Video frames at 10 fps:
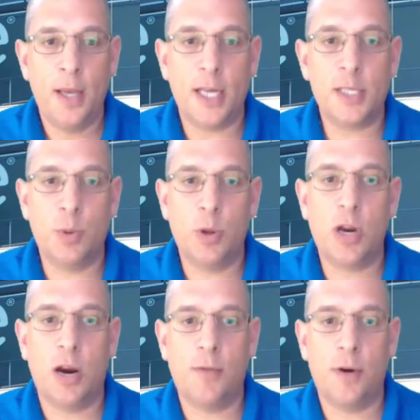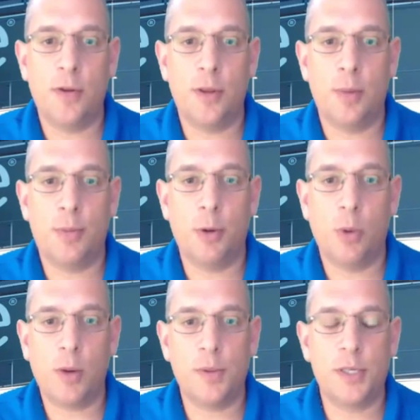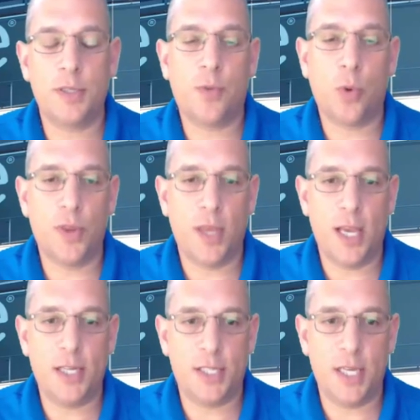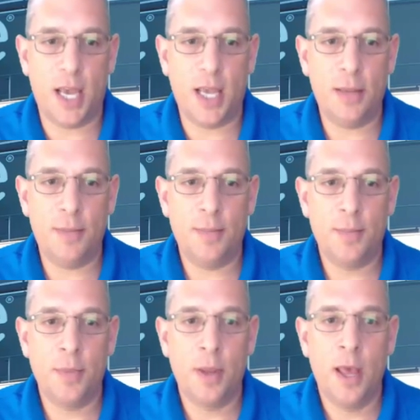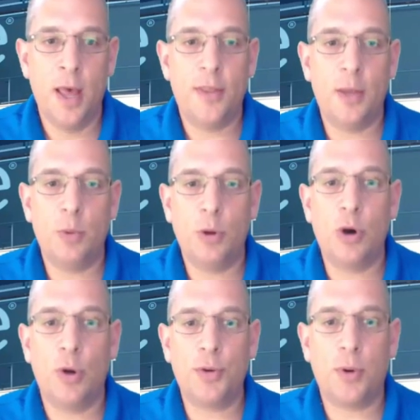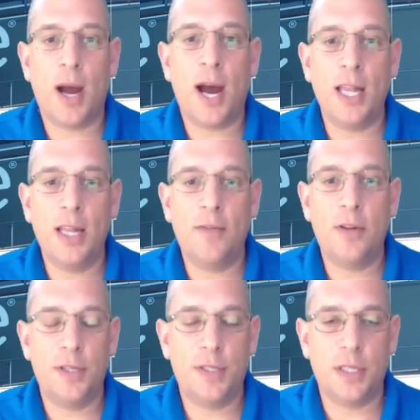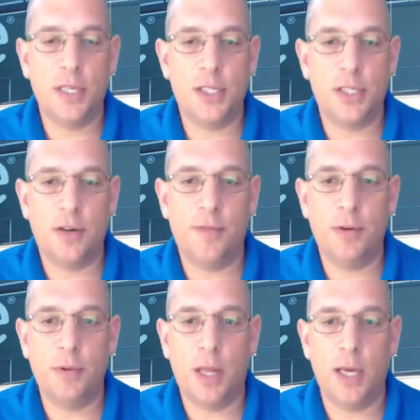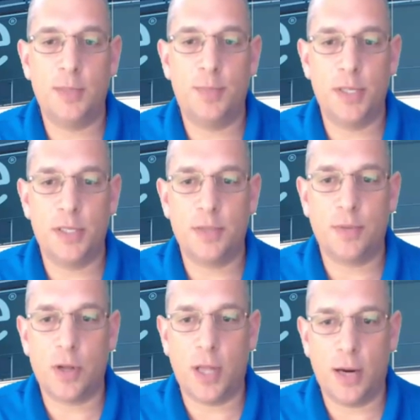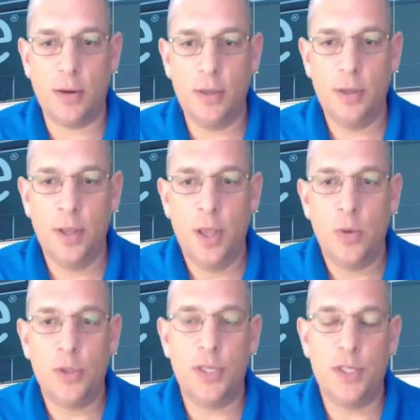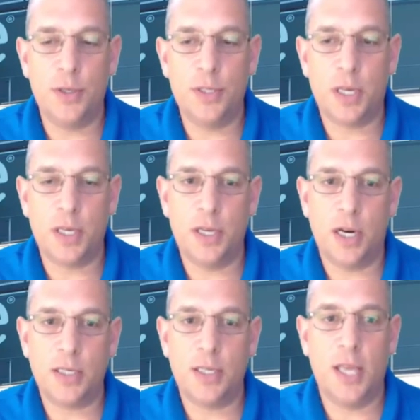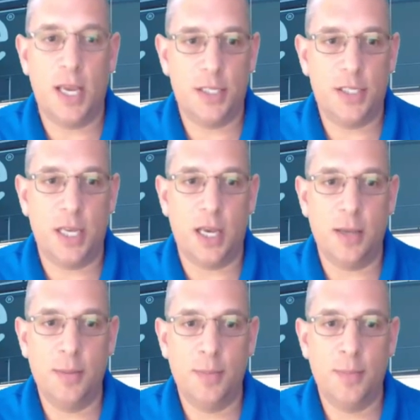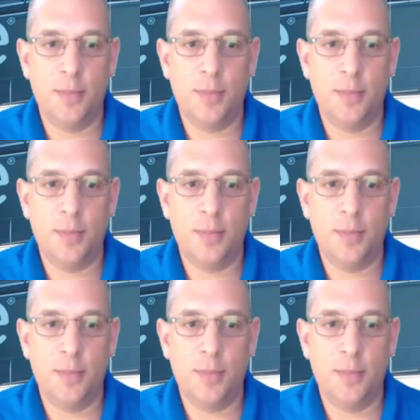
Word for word: Next we will cover the prerequisites for the H C A. Then we will go through a high-level installation of vRealize Business for Cloud, which is used to conduct the H C A.